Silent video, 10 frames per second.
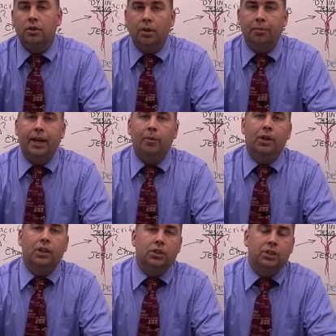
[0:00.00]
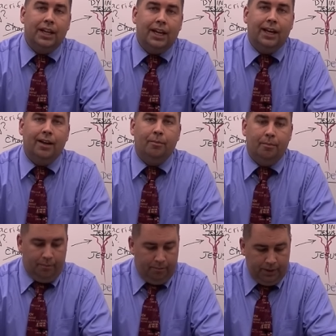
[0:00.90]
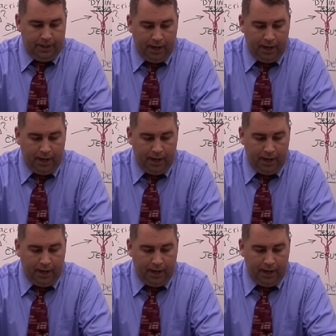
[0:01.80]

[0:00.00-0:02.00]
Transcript: Someday we'll see him, but